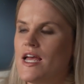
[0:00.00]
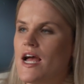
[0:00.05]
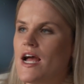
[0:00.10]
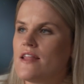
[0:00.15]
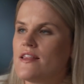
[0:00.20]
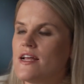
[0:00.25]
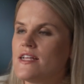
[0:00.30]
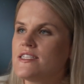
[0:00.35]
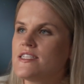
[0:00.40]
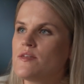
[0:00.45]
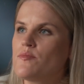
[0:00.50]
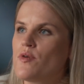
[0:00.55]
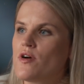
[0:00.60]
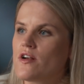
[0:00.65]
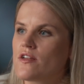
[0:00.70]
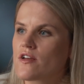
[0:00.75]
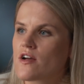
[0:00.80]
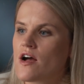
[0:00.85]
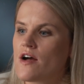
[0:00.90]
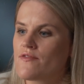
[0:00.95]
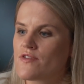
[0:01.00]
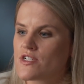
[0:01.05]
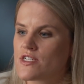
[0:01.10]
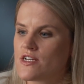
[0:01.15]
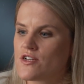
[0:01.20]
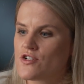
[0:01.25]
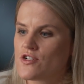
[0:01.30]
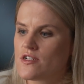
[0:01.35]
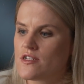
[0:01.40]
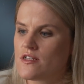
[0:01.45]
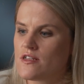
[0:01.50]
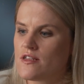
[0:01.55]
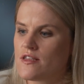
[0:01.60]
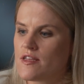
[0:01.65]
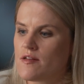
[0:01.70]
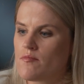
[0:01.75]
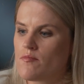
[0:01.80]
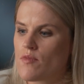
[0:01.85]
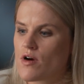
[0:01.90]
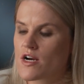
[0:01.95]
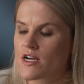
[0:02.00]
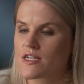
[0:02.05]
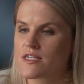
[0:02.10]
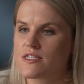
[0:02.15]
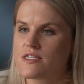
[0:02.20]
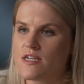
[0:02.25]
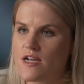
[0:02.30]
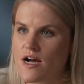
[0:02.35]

And that's the part of the conversation that Mark is